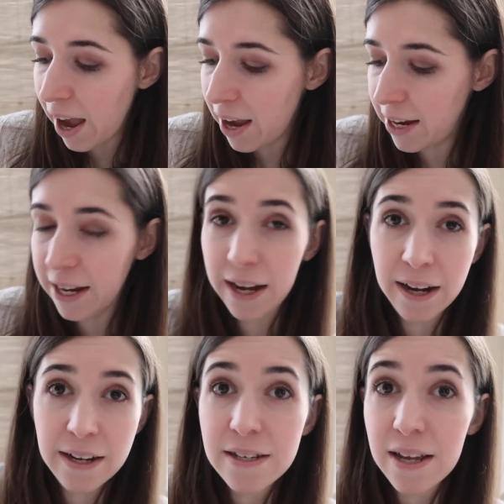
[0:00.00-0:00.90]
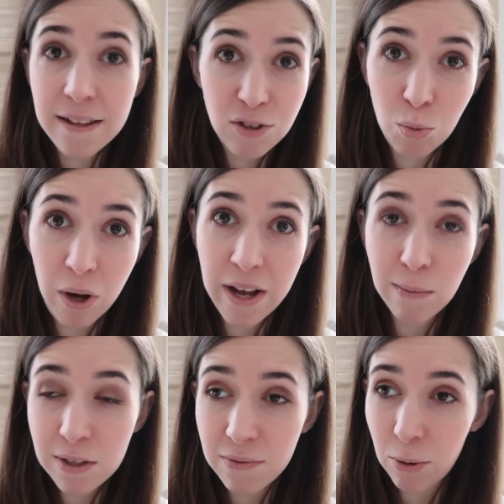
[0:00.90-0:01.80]
and it's
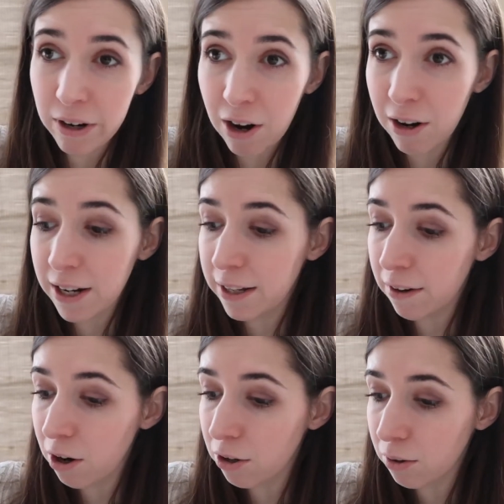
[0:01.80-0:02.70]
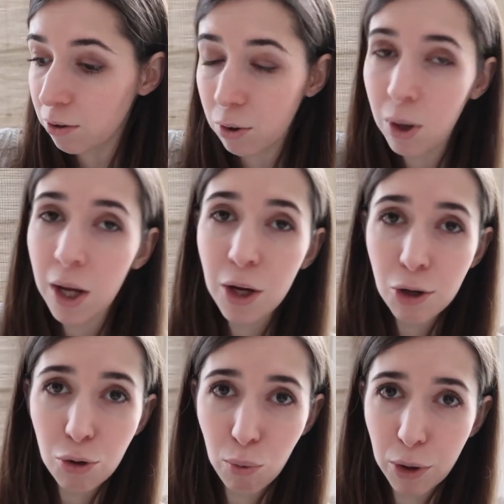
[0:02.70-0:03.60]
what was voted on in our little
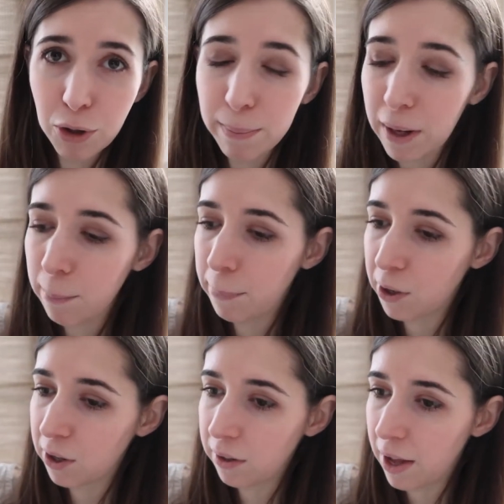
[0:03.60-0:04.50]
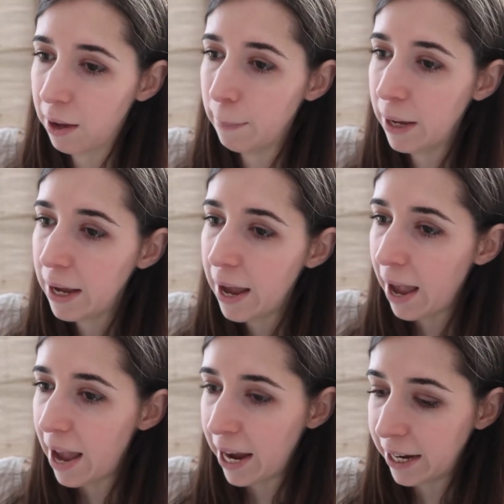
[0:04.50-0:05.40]
group book club.
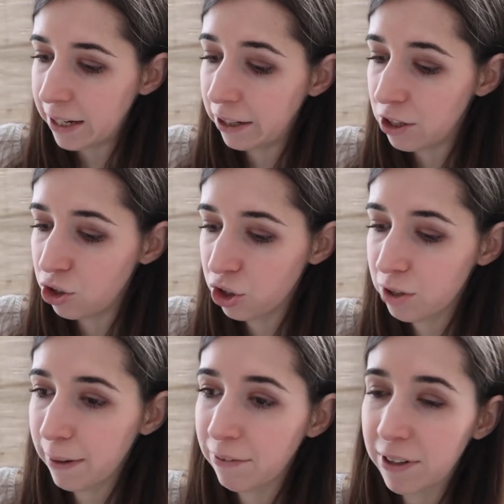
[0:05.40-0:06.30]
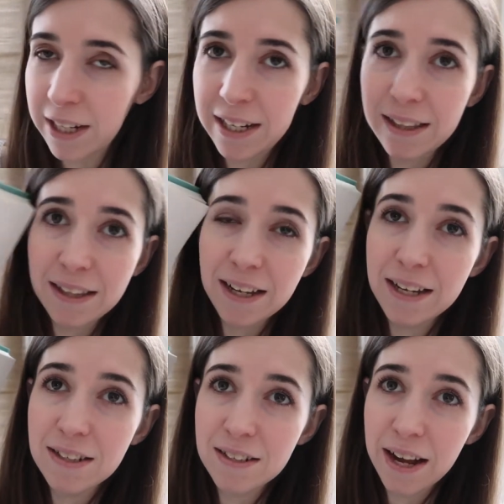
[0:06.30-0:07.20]
And just by reading
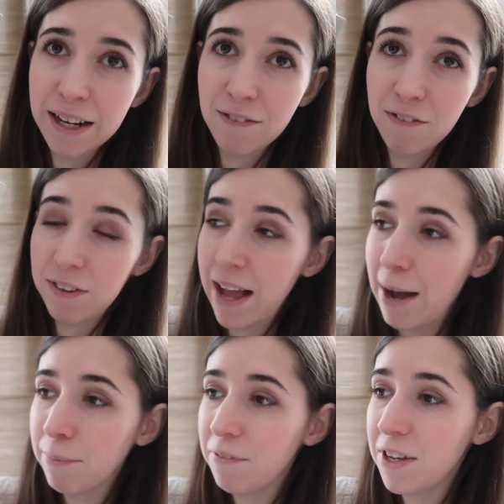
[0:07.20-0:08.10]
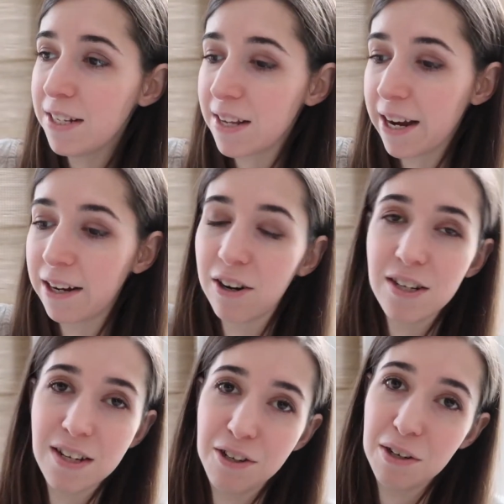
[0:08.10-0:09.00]
the inside flap of this, I can
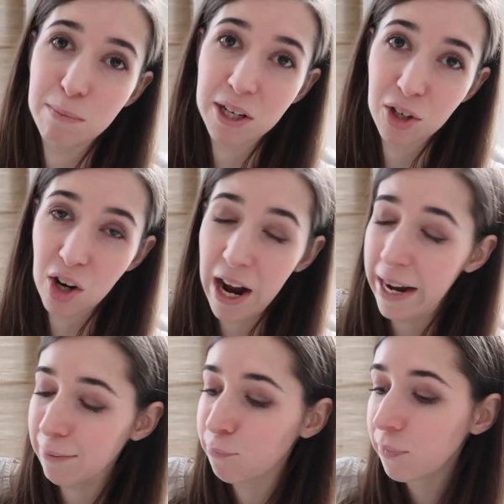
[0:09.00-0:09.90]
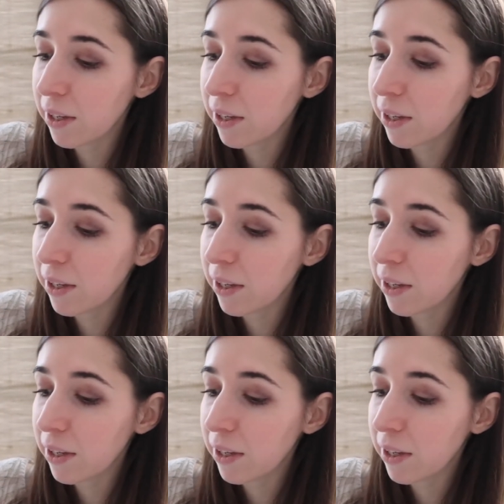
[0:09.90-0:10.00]
already tell you I'm gonna cry